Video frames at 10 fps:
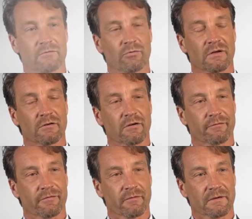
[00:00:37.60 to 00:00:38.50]
do a lot of
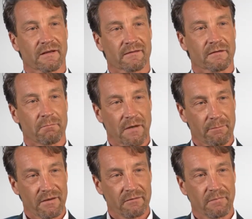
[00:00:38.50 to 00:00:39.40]
cluster
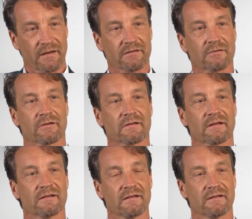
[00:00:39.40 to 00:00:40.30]
mapping based on
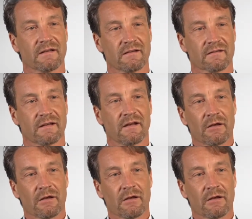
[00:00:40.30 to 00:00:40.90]
statistics